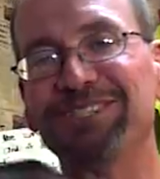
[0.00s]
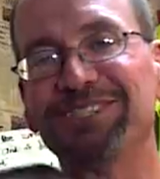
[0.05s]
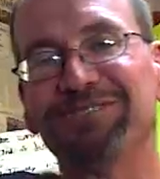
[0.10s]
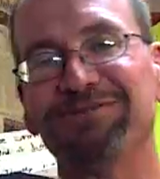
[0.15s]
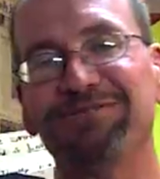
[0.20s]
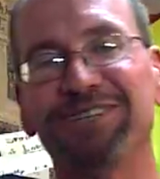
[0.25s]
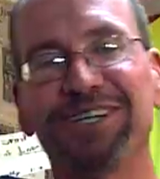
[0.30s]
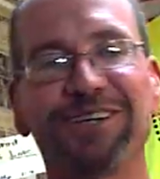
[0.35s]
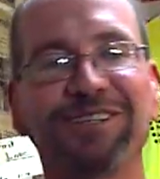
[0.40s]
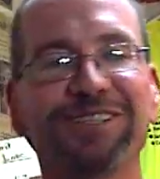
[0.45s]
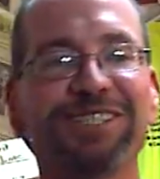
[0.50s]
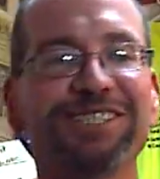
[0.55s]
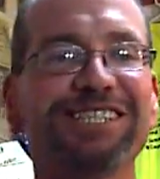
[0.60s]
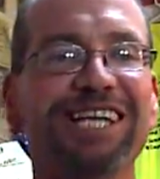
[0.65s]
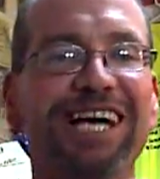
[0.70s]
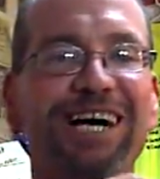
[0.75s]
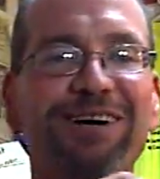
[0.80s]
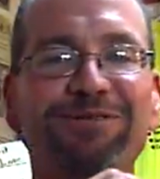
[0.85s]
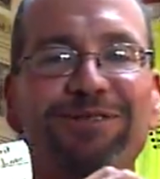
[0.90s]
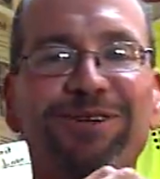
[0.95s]
much to figure
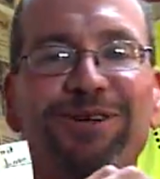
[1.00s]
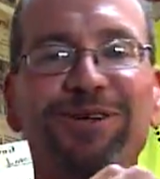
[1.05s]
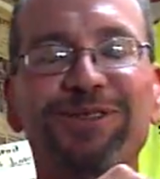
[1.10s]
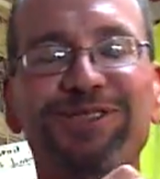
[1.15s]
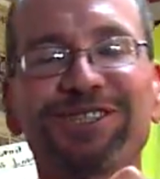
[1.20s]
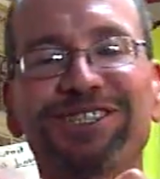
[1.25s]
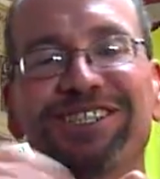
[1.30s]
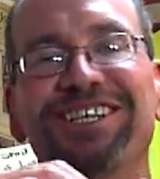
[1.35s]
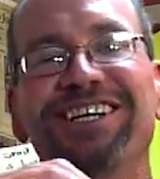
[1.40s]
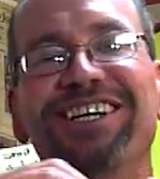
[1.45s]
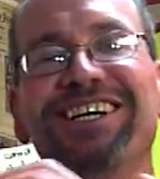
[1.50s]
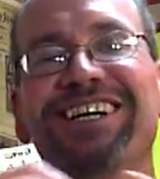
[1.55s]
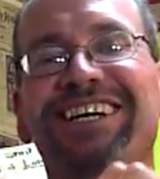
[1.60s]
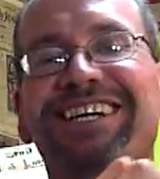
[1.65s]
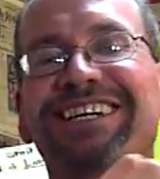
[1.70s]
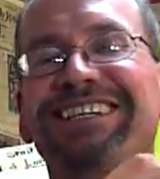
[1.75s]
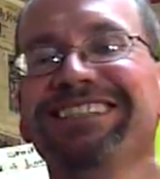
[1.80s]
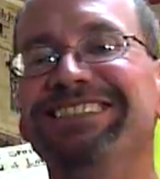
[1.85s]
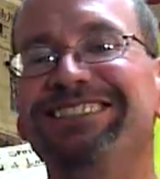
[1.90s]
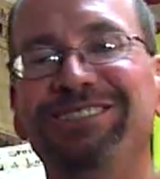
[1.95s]
this out, folks.
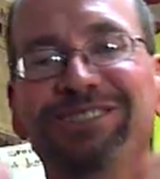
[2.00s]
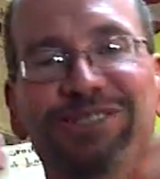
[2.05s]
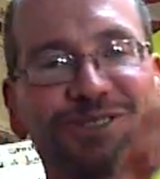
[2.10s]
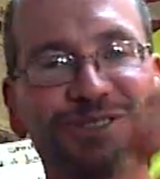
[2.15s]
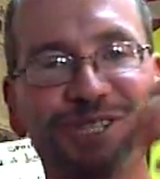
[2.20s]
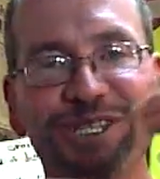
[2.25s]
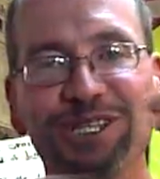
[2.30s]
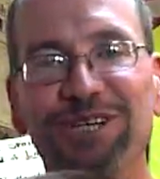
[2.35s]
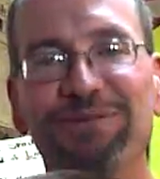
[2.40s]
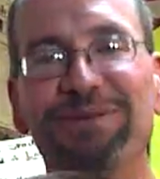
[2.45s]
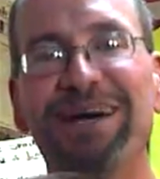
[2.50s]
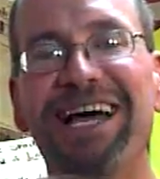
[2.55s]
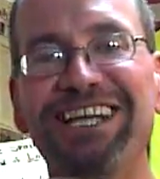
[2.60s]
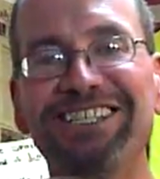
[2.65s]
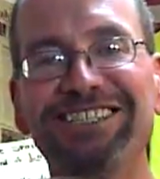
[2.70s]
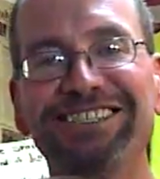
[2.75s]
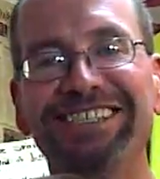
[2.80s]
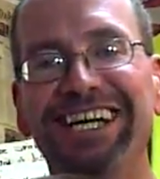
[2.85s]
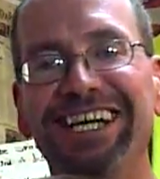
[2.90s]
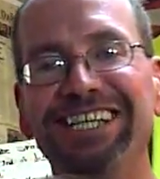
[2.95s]
You just use a little
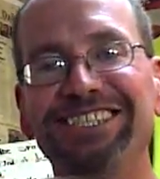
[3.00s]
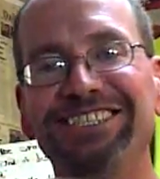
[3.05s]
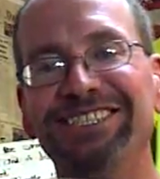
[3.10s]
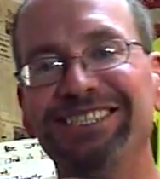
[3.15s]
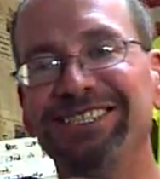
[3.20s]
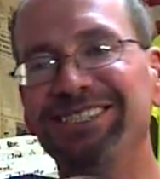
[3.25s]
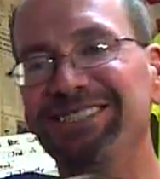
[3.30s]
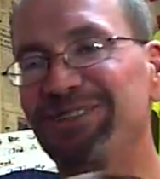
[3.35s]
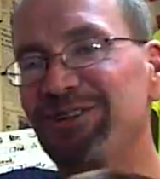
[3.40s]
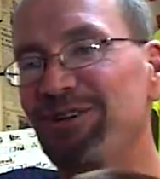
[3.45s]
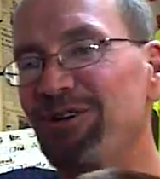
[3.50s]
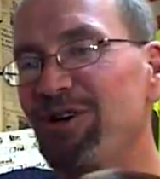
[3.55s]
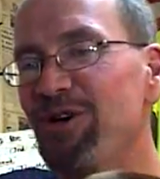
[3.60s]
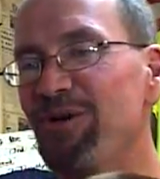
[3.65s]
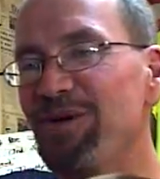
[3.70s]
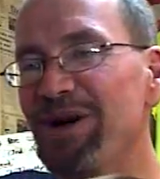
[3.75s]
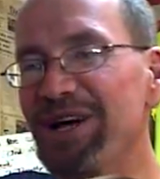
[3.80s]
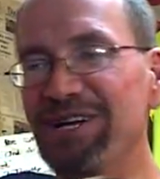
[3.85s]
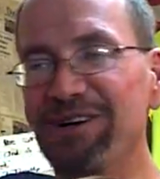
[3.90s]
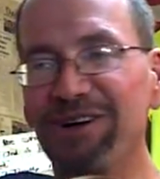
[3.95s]
imagination, you
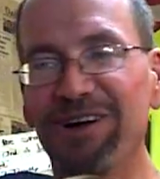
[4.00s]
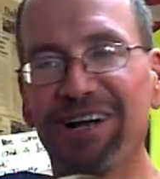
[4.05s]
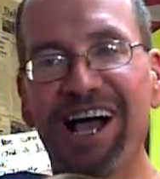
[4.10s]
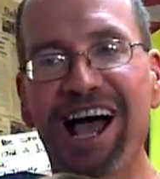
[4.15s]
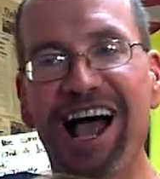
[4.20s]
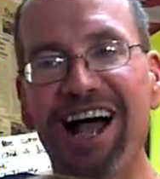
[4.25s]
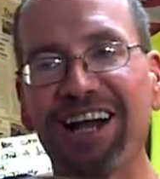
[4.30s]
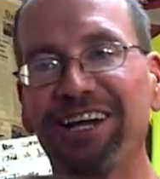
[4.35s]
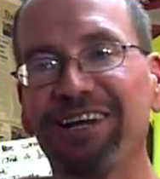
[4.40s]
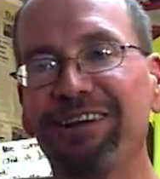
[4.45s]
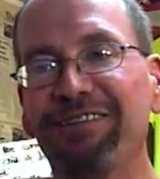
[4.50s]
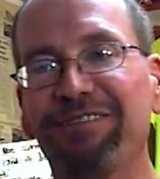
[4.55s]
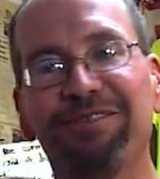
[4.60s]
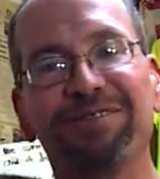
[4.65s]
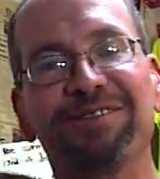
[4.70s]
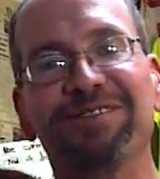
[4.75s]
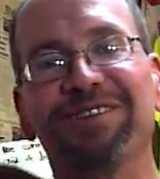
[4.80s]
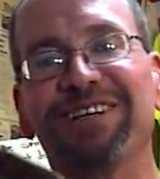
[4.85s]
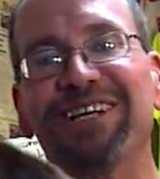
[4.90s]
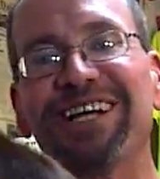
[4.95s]
throw away your cognitive
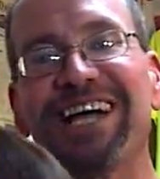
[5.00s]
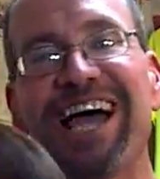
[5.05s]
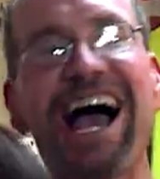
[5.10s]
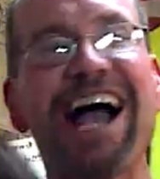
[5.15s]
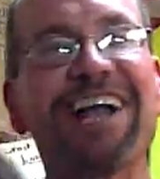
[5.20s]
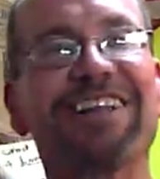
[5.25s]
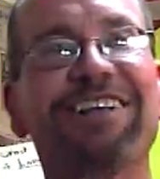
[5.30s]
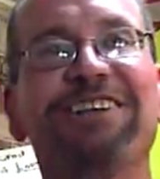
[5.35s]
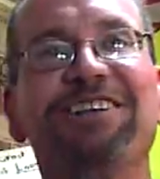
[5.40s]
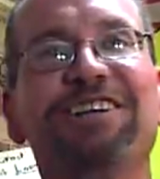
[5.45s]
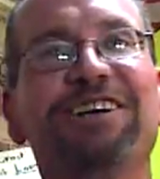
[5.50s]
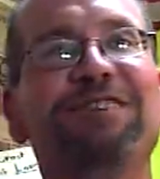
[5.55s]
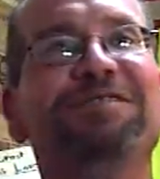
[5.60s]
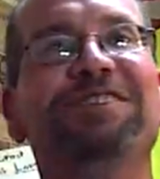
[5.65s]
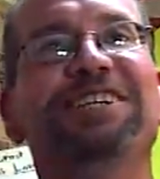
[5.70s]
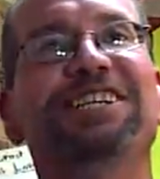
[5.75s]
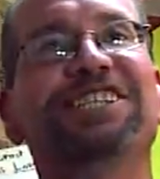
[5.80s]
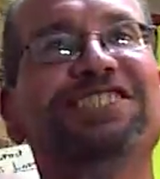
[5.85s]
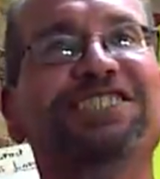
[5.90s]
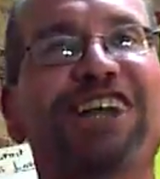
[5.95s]

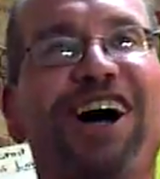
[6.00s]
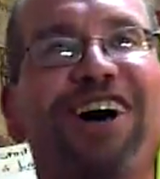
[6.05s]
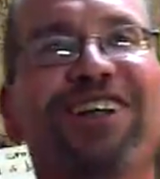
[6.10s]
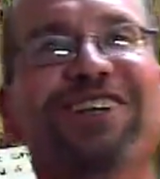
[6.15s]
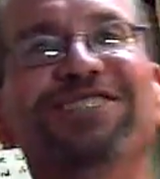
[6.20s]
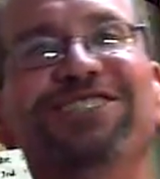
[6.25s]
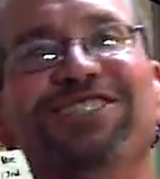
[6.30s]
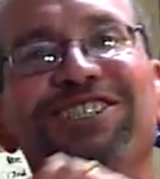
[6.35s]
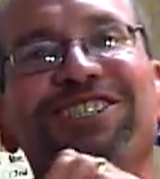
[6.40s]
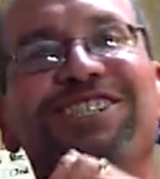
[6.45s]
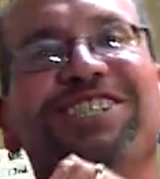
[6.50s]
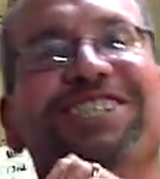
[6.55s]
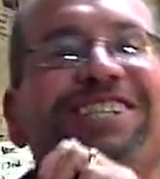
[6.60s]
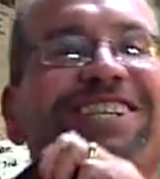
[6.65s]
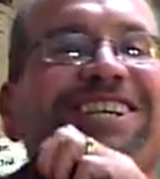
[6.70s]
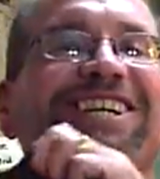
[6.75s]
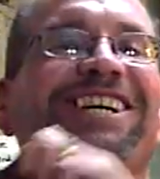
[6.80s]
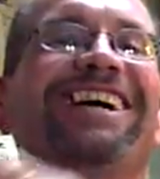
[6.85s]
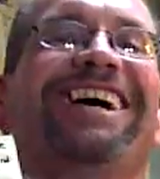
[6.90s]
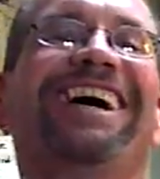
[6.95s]
dissonance,
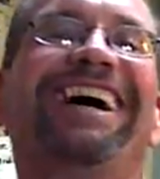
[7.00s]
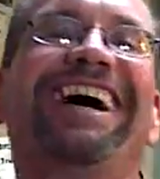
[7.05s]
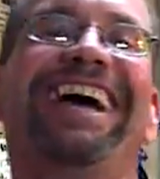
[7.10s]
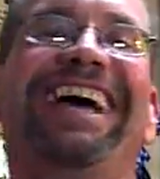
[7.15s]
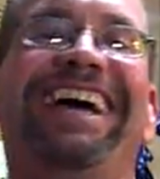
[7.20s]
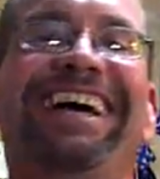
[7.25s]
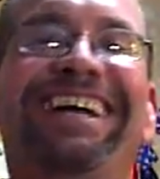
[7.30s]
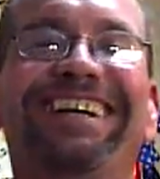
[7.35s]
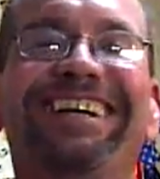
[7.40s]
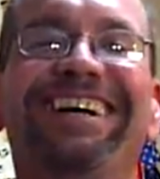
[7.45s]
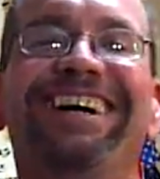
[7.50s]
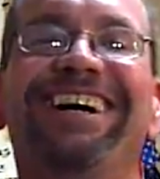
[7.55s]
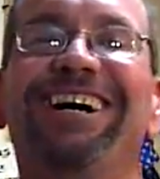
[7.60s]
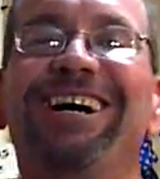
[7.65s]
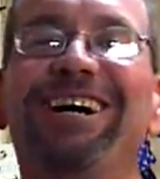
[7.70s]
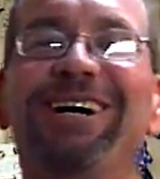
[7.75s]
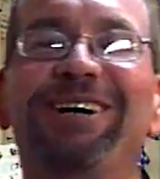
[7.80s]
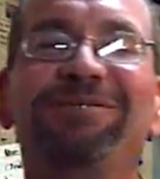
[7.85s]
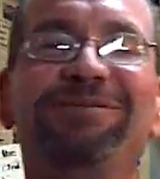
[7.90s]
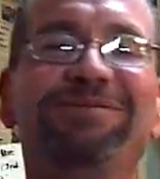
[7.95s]
and
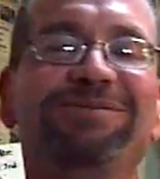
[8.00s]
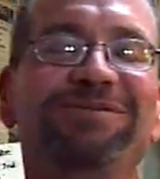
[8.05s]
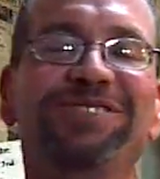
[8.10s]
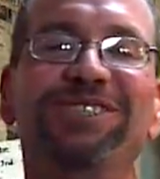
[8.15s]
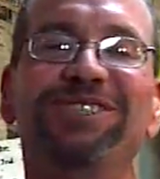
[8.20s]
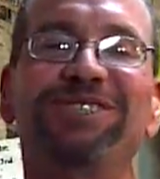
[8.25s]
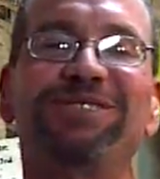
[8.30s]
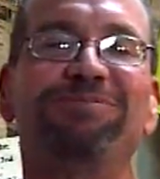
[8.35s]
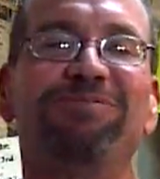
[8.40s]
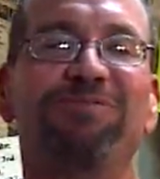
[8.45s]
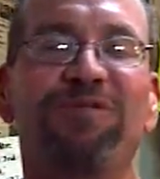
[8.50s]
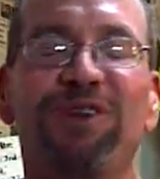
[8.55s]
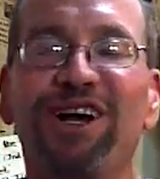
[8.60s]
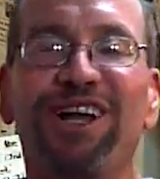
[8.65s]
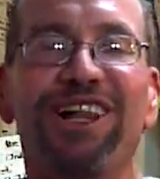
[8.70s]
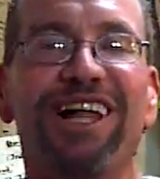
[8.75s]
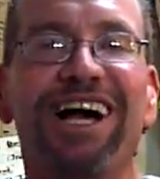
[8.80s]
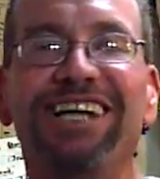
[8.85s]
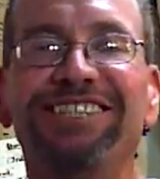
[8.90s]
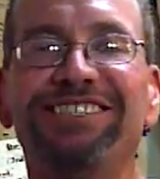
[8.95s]
just
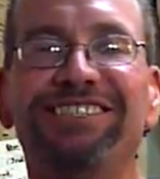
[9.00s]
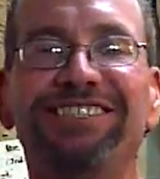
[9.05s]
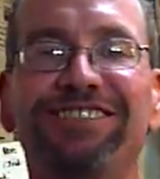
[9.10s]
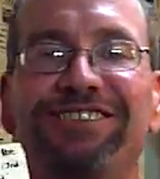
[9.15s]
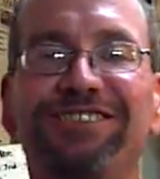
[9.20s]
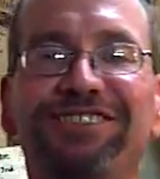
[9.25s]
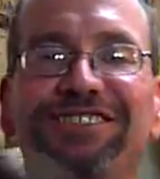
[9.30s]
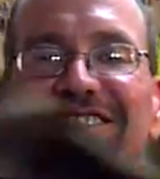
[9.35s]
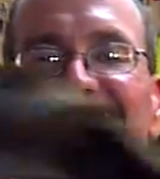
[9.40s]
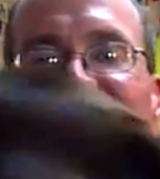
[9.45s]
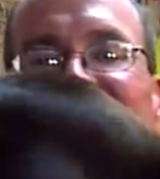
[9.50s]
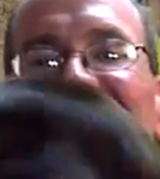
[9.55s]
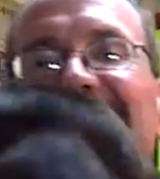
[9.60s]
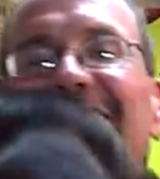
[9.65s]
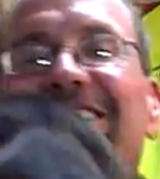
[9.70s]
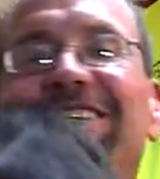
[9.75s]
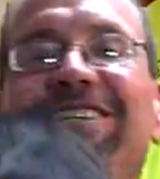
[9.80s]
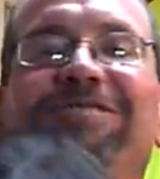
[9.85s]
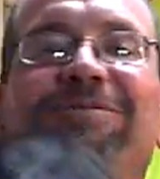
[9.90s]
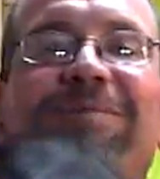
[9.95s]
realize and
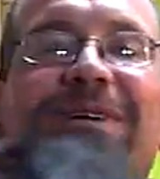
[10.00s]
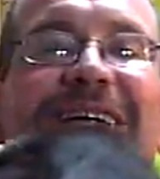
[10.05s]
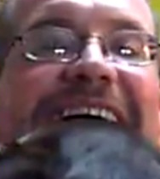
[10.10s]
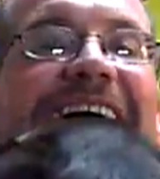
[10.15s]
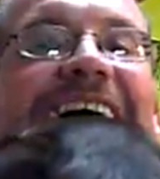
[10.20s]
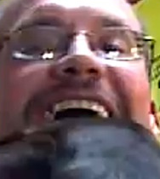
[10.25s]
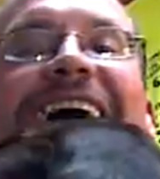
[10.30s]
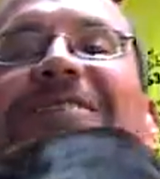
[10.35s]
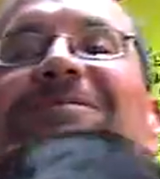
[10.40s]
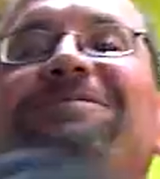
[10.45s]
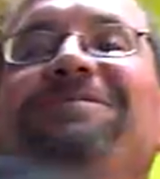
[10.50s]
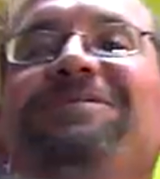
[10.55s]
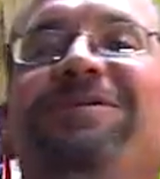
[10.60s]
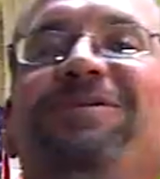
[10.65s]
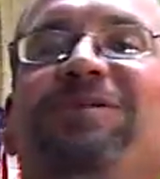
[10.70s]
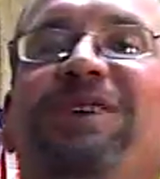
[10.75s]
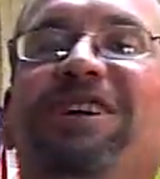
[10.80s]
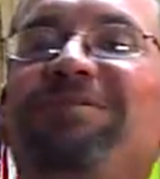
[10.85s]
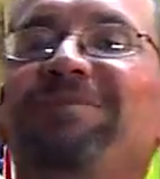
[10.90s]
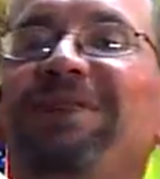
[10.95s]
understand that you've been had.
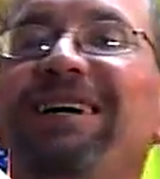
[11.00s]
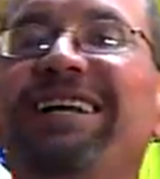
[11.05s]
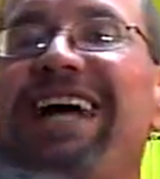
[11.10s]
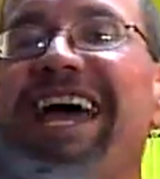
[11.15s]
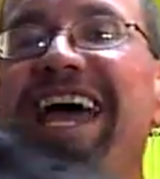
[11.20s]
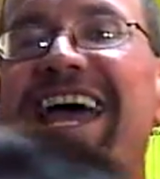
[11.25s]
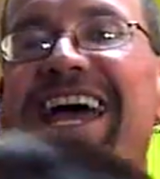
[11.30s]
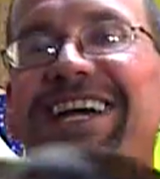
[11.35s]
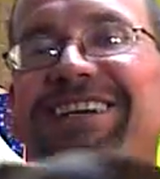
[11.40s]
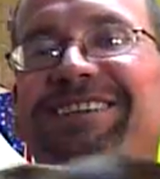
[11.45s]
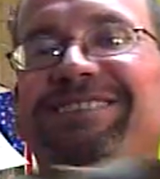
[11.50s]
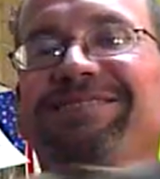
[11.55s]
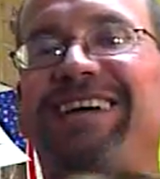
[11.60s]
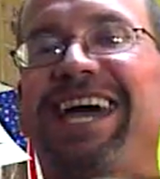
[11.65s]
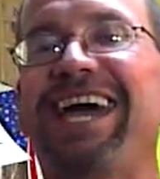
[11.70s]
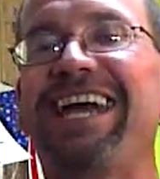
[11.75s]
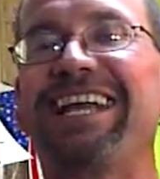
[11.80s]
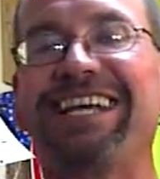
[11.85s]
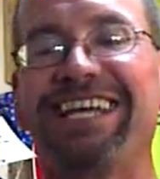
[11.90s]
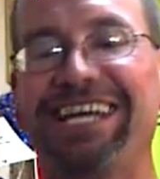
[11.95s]
We've been had
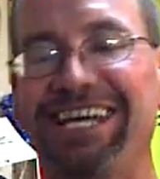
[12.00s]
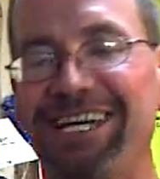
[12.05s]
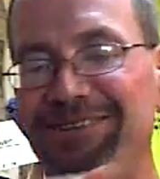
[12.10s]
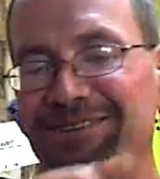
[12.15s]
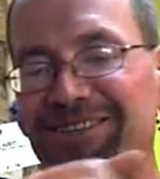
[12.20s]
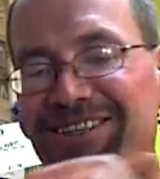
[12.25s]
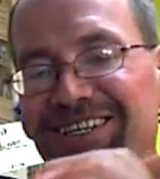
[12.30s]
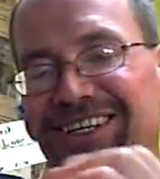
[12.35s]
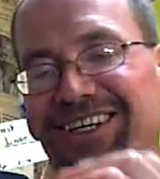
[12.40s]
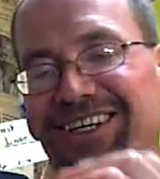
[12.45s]
again,